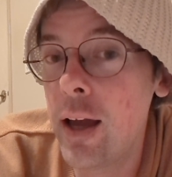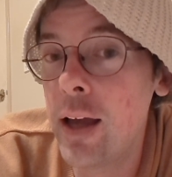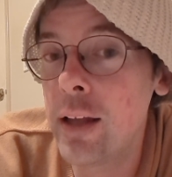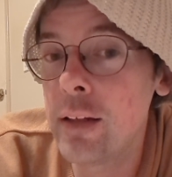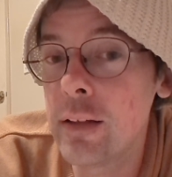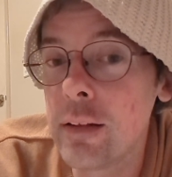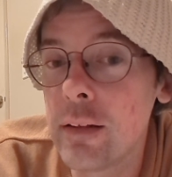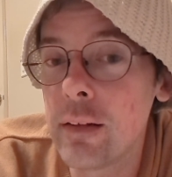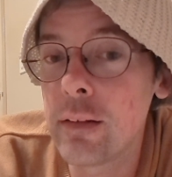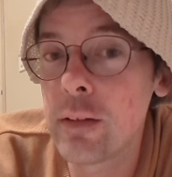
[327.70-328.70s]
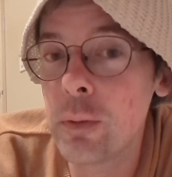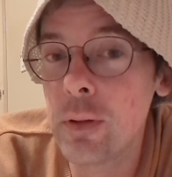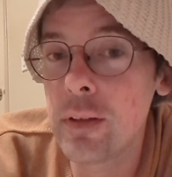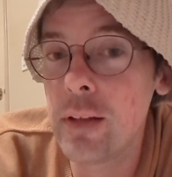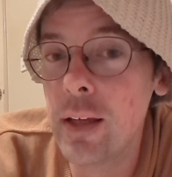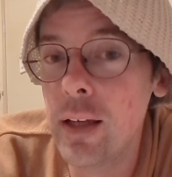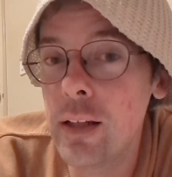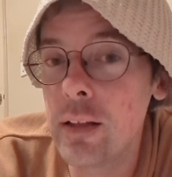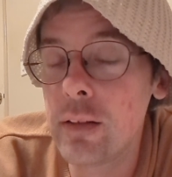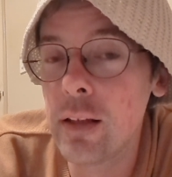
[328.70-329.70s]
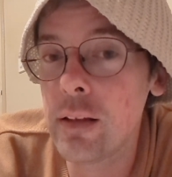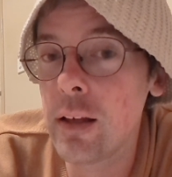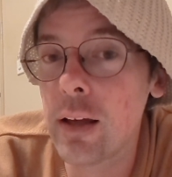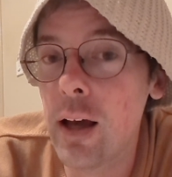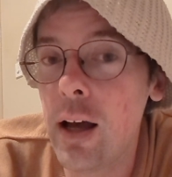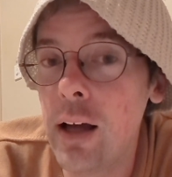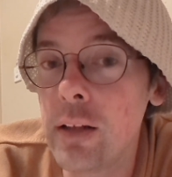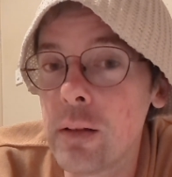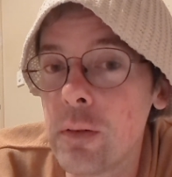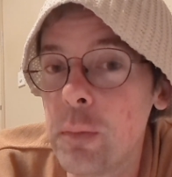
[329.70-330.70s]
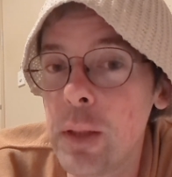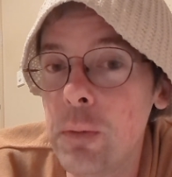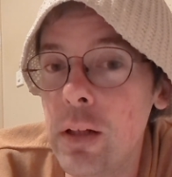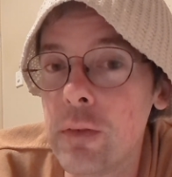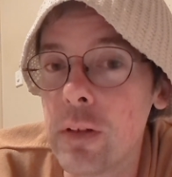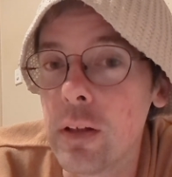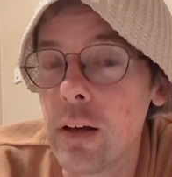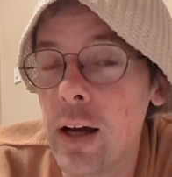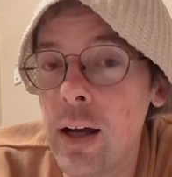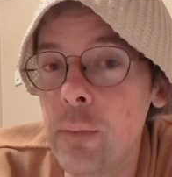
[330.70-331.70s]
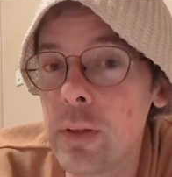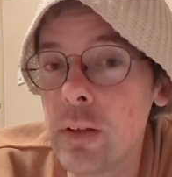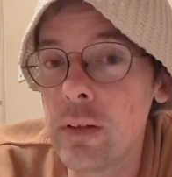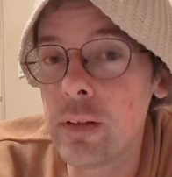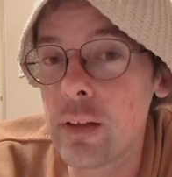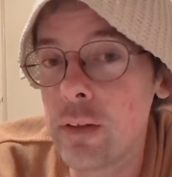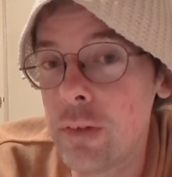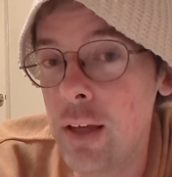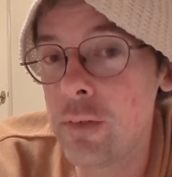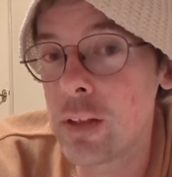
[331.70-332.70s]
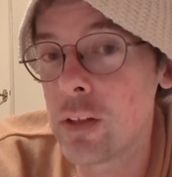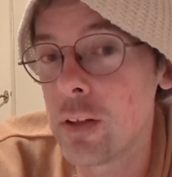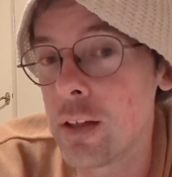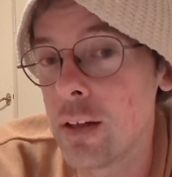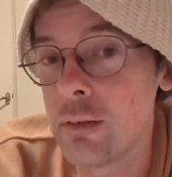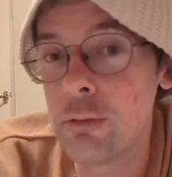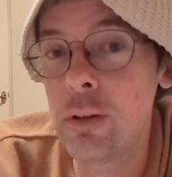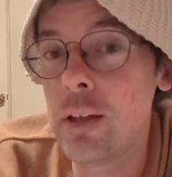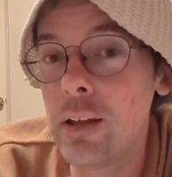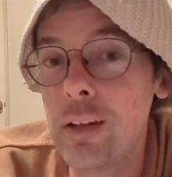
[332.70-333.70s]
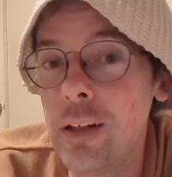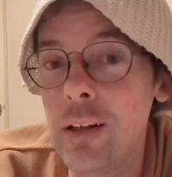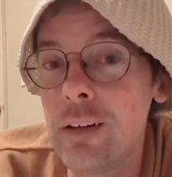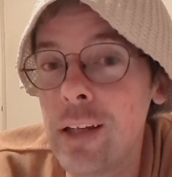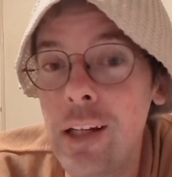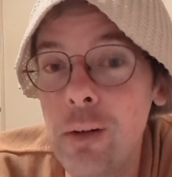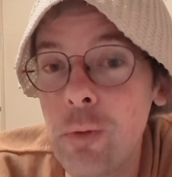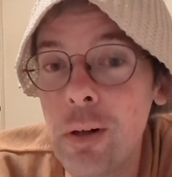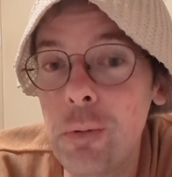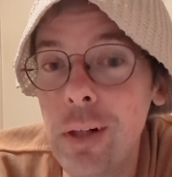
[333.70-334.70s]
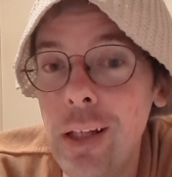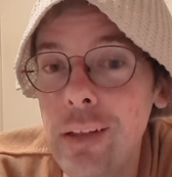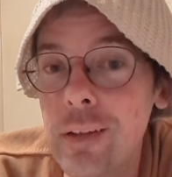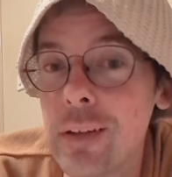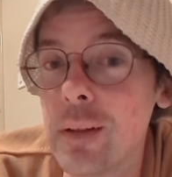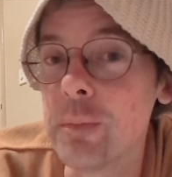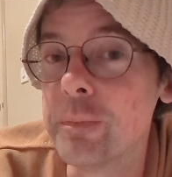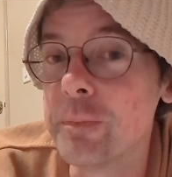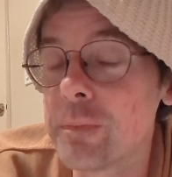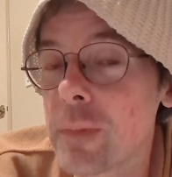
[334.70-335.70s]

And towards the end, he says, like, I just want to be rid of you. I'm so sick of having you here. Well, he didn't, he didn't want to release him.